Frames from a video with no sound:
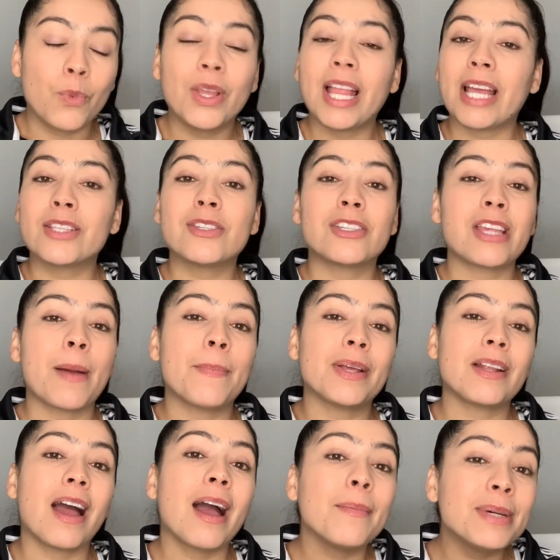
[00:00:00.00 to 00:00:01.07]
We like to shop on
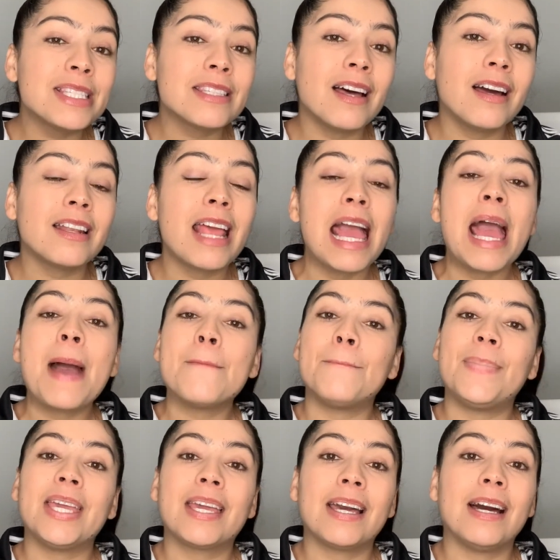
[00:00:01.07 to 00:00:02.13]
Amazon
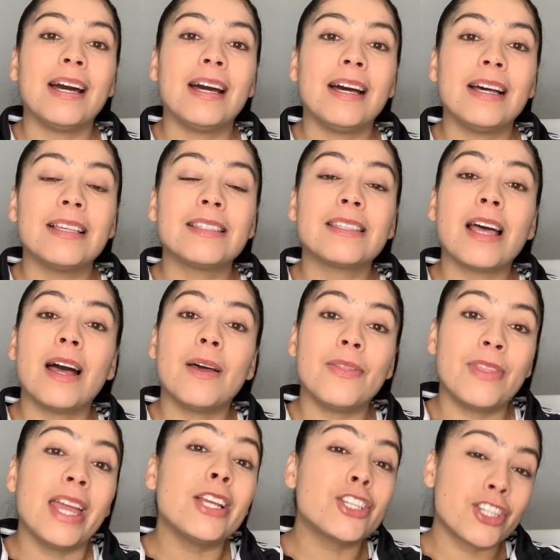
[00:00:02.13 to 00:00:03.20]
because
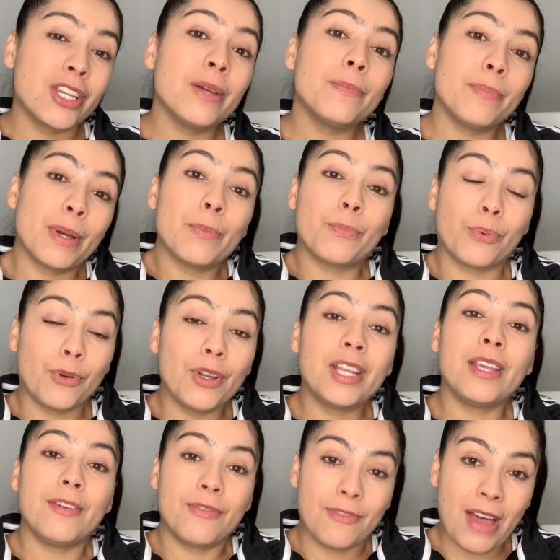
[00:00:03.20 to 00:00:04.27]
they ship
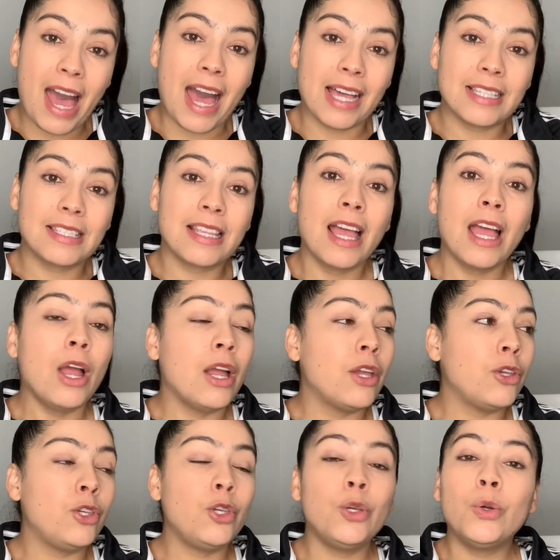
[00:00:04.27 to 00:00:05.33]
pretty fast.
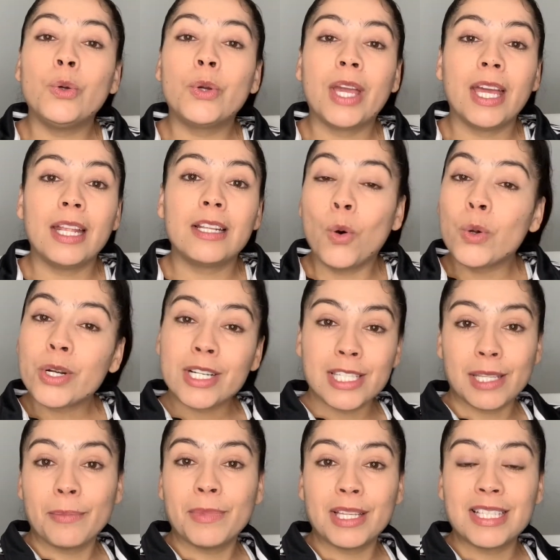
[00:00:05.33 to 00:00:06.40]
You can order
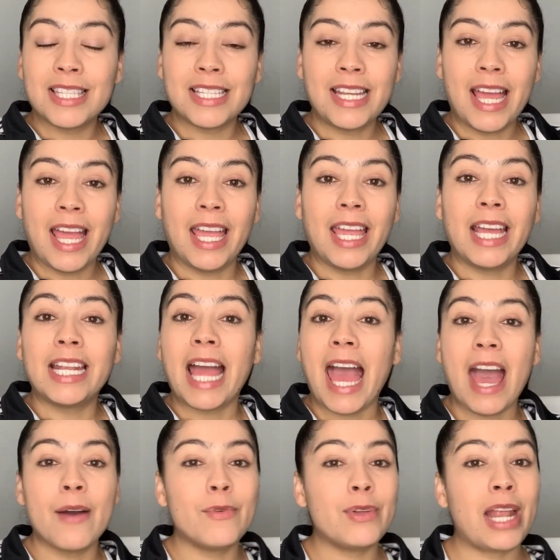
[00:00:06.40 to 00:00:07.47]
something today and
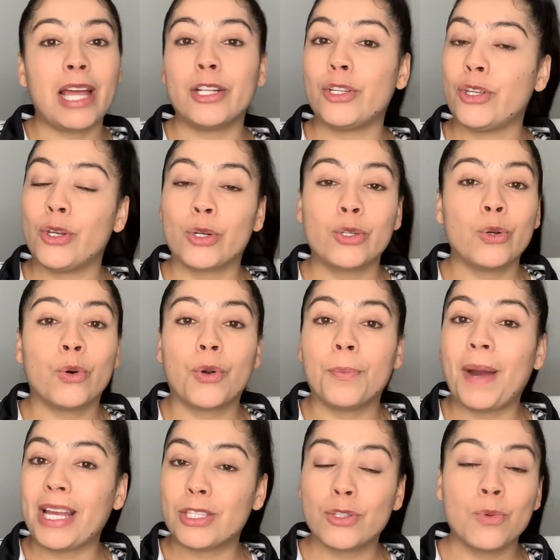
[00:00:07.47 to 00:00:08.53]
have it at your door
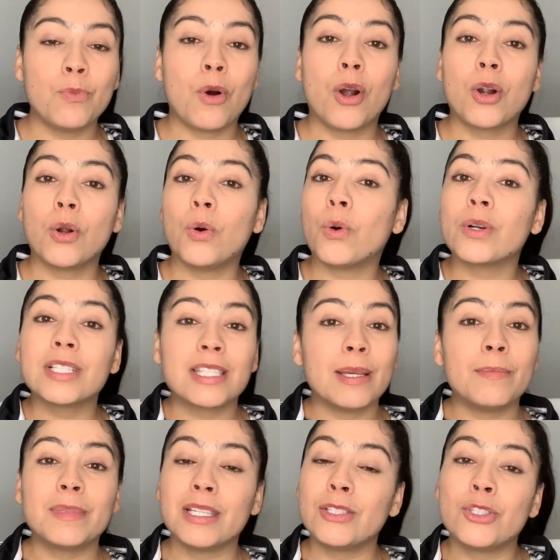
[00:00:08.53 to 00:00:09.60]
by tomorrow or
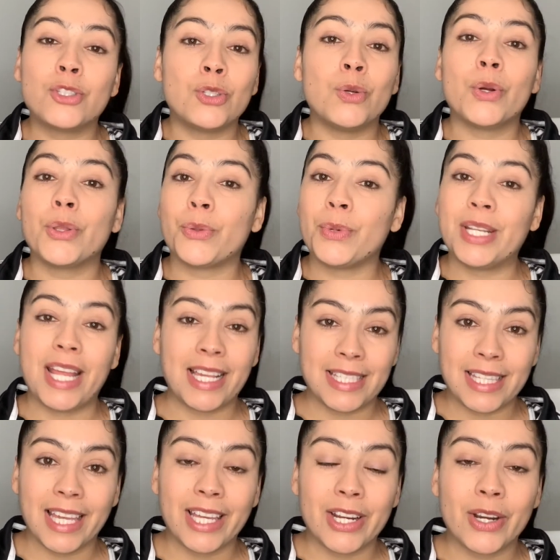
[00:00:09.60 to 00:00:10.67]
sometimes 2 or 3 days
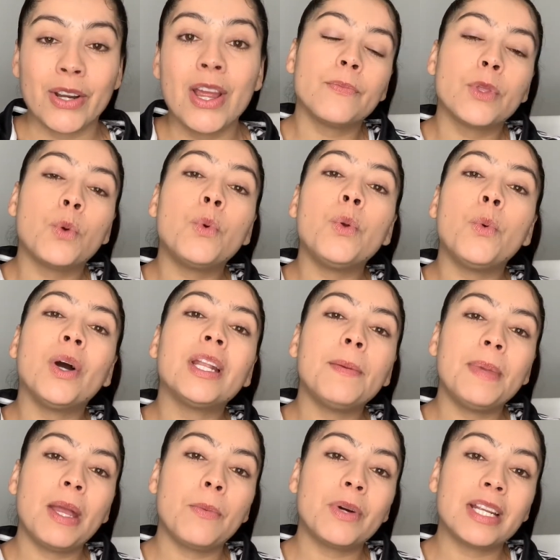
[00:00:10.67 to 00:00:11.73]
later. We want to
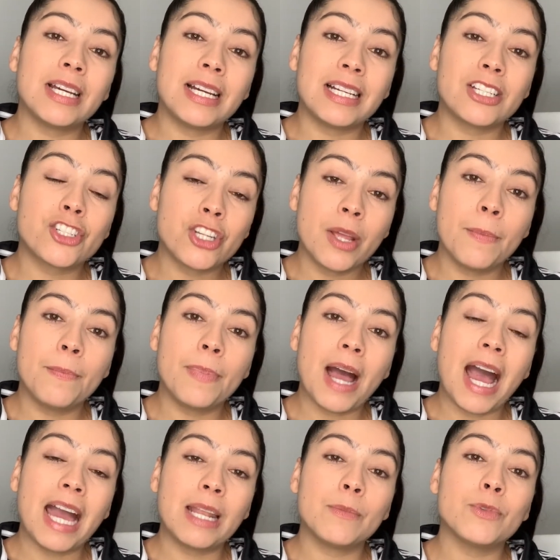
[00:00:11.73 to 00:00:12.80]
be able to ship
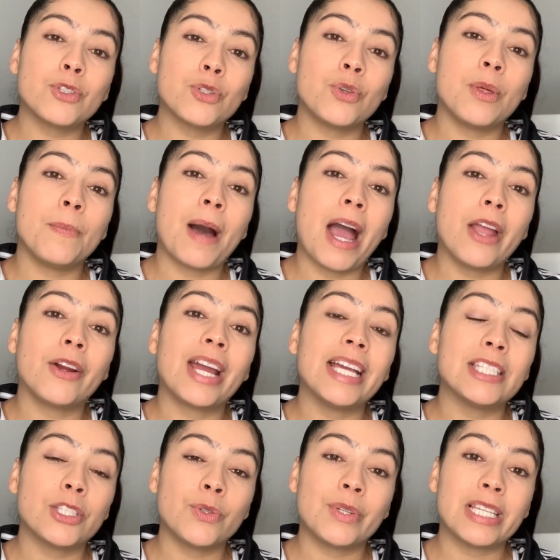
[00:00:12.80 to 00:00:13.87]
items to the buyer as
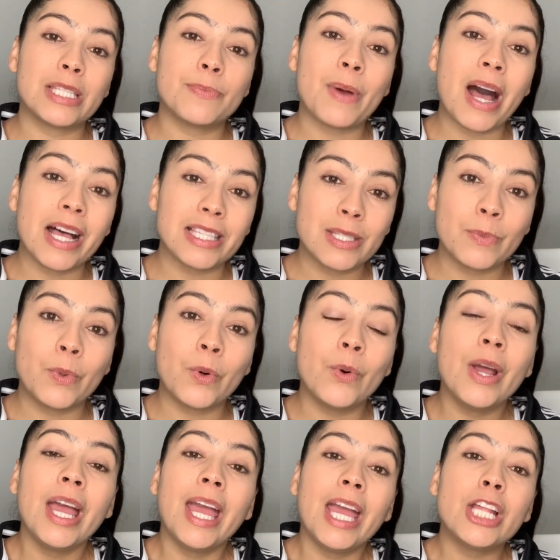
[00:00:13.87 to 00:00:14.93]
soon as possible
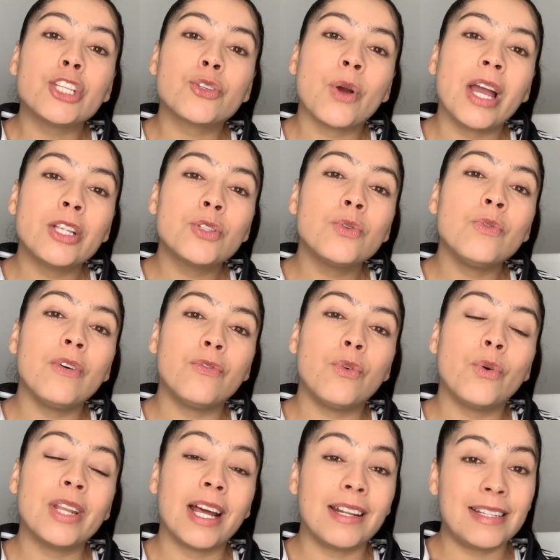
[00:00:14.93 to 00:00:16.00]
and try to
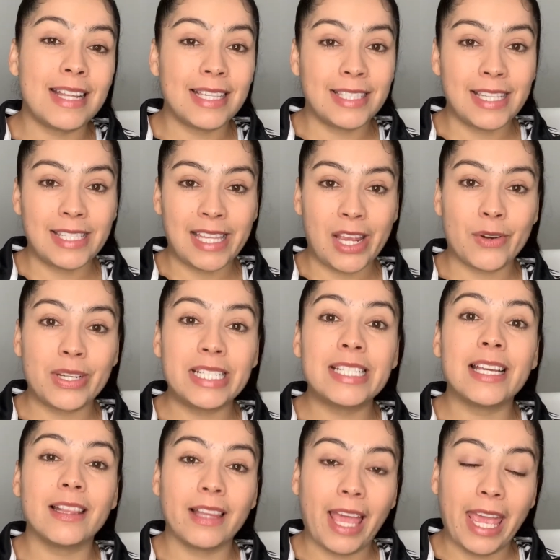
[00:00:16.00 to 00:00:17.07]
avoid unnecessary
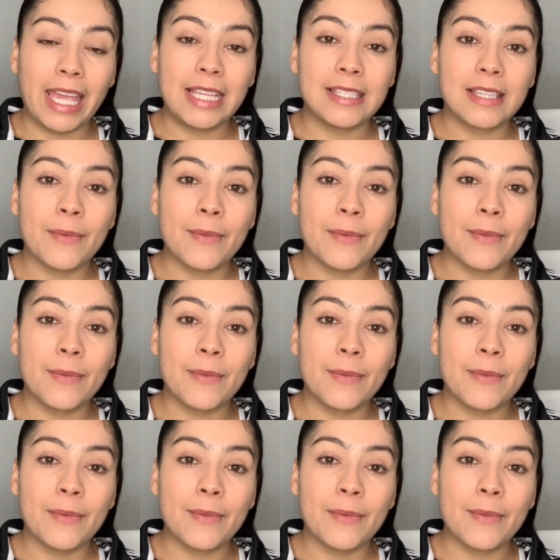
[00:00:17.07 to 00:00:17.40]
delays.